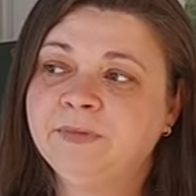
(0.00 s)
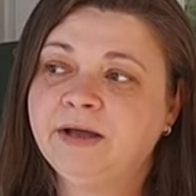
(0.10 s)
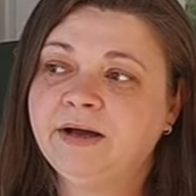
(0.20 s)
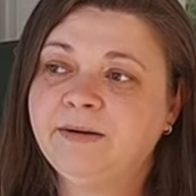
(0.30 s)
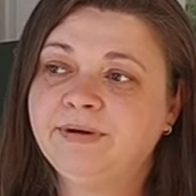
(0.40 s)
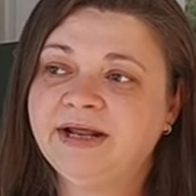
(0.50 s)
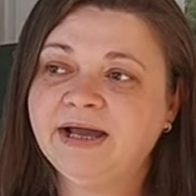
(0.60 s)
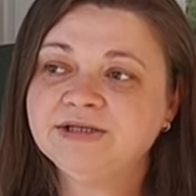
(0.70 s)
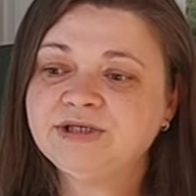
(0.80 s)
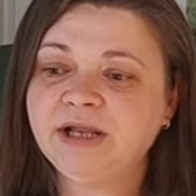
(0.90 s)
But
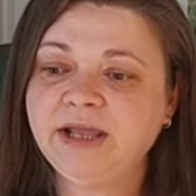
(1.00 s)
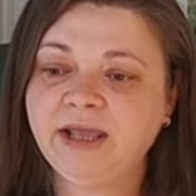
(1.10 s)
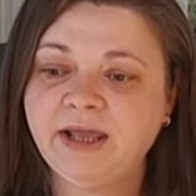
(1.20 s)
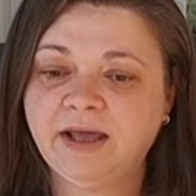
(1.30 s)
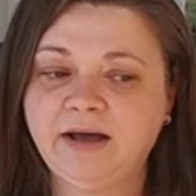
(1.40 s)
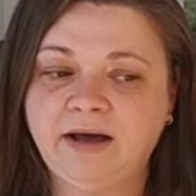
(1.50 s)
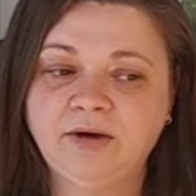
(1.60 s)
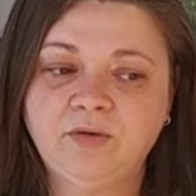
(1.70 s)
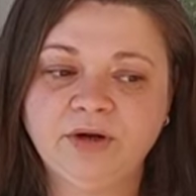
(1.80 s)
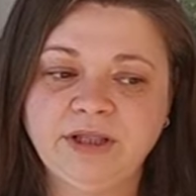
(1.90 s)
actually,
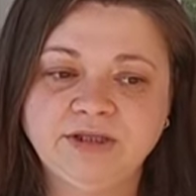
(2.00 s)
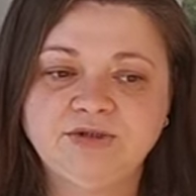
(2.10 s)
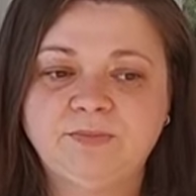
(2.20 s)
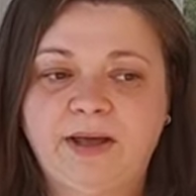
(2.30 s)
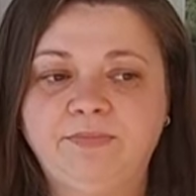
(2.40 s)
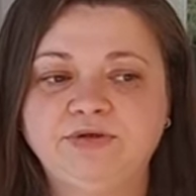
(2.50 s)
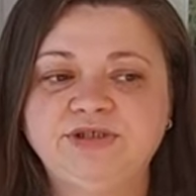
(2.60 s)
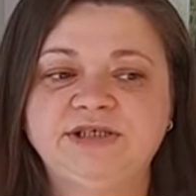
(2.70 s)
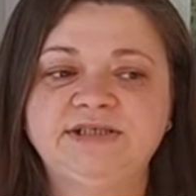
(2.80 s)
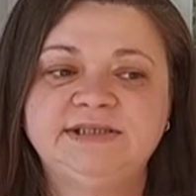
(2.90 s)
according to my
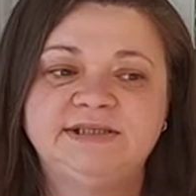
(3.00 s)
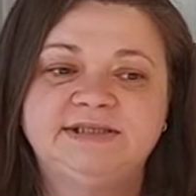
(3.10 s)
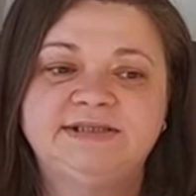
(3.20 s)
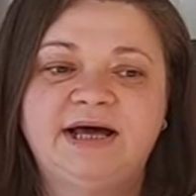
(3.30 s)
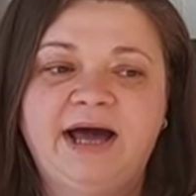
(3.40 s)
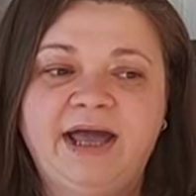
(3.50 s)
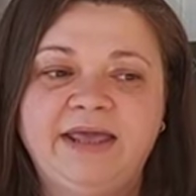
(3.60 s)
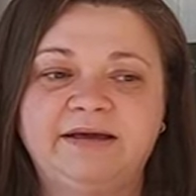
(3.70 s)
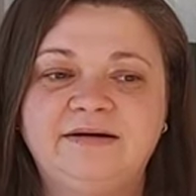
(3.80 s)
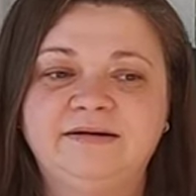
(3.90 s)
purchases,
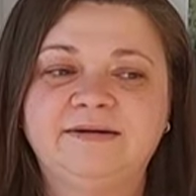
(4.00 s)
I